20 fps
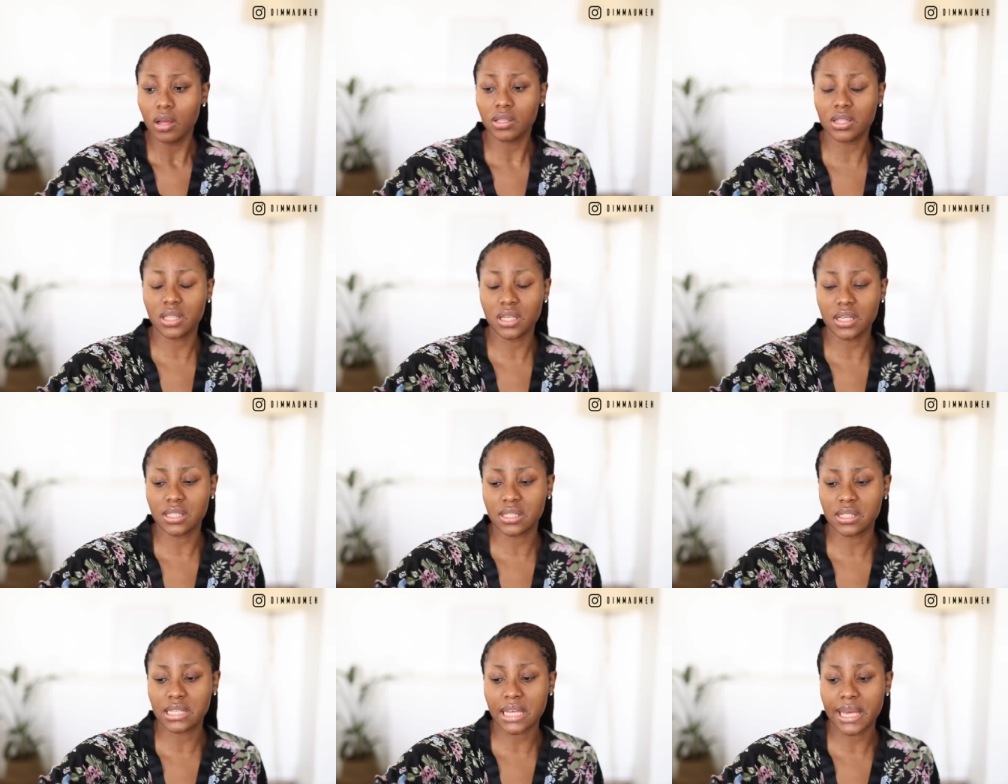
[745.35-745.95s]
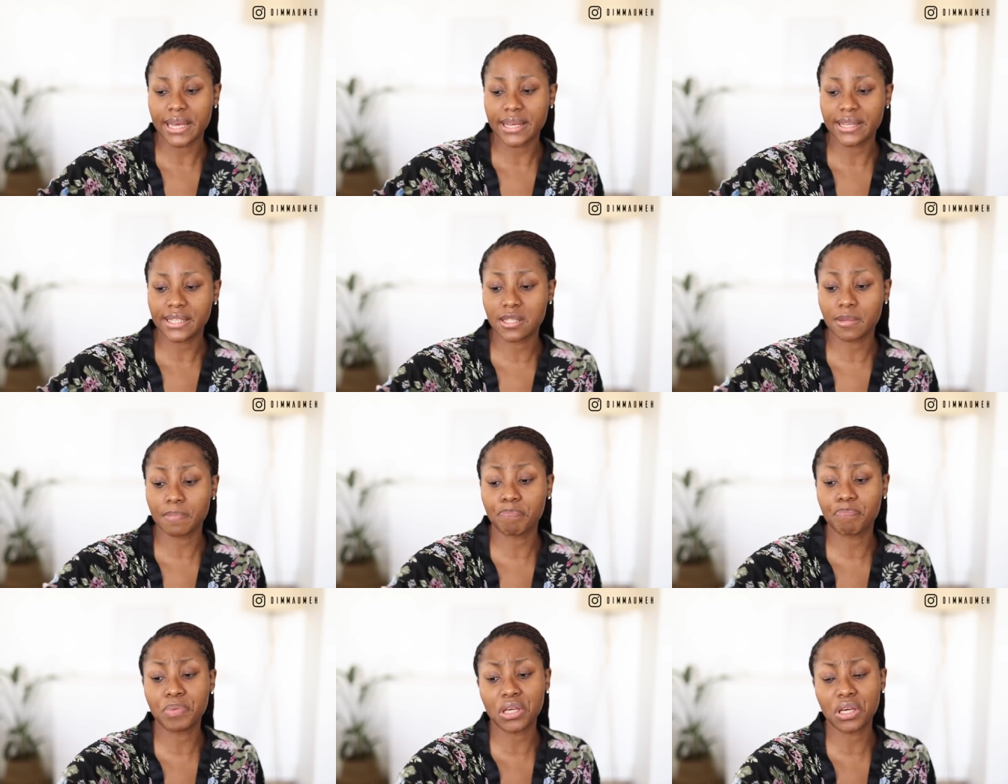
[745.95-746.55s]
these
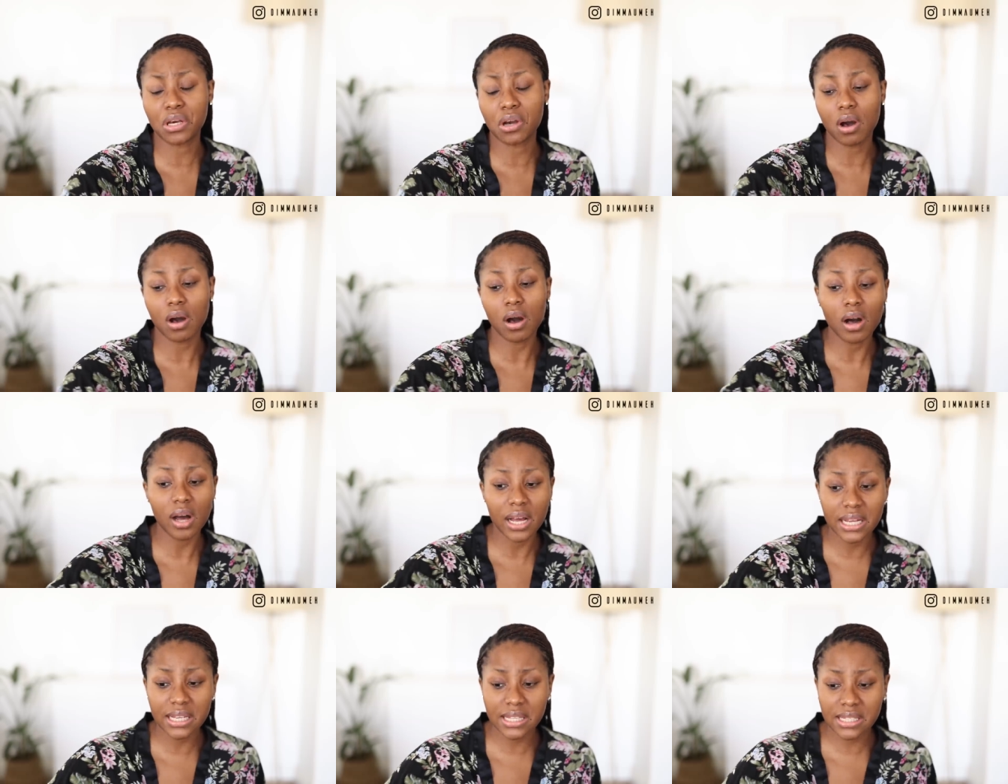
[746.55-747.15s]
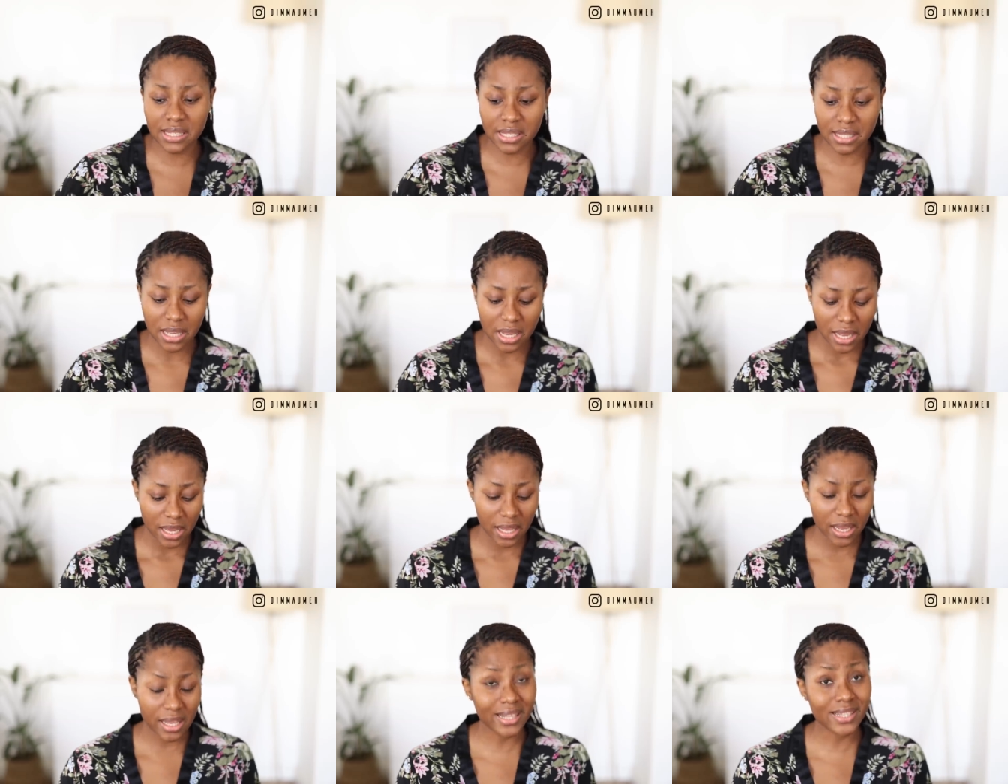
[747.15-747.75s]
days because
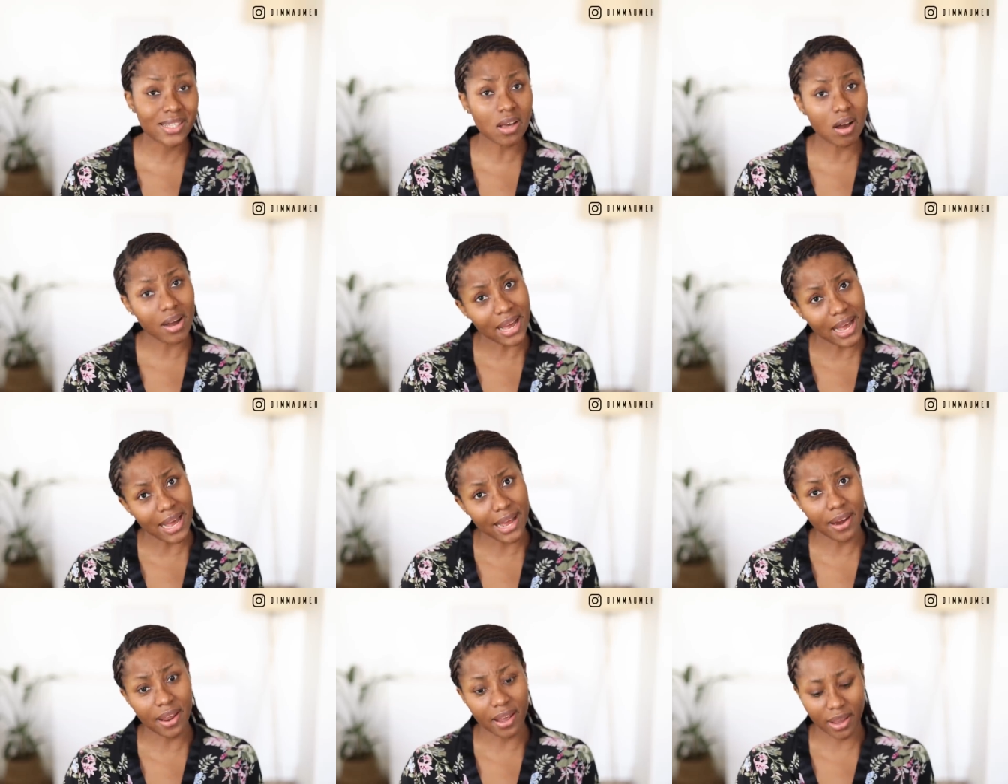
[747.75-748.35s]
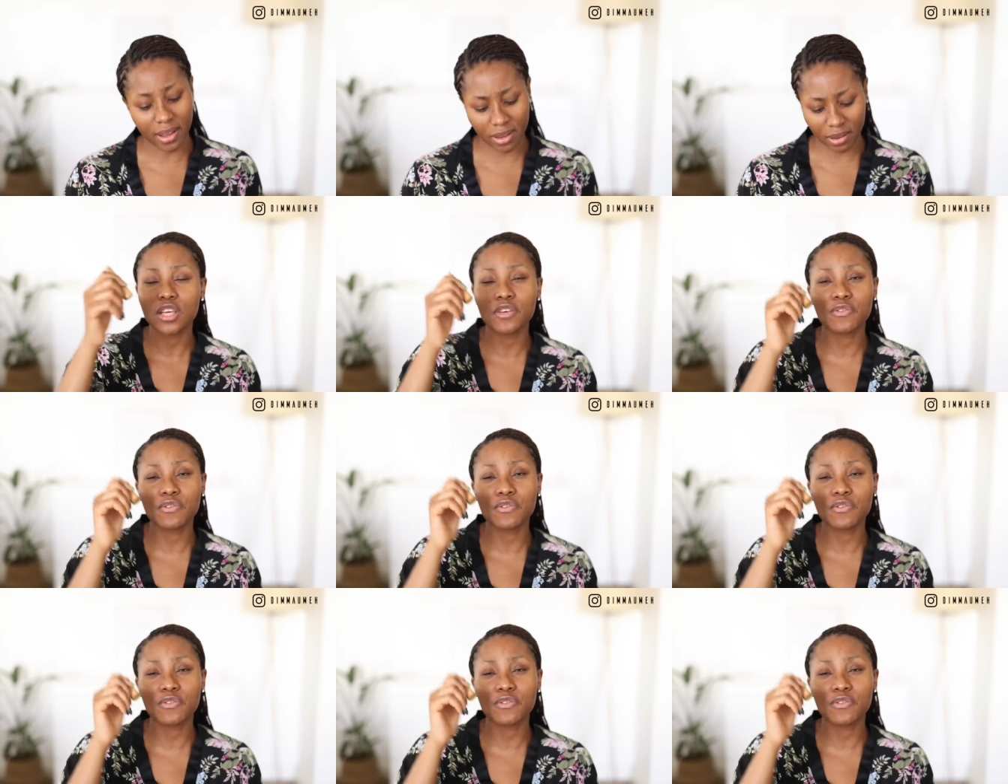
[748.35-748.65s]
it's organic.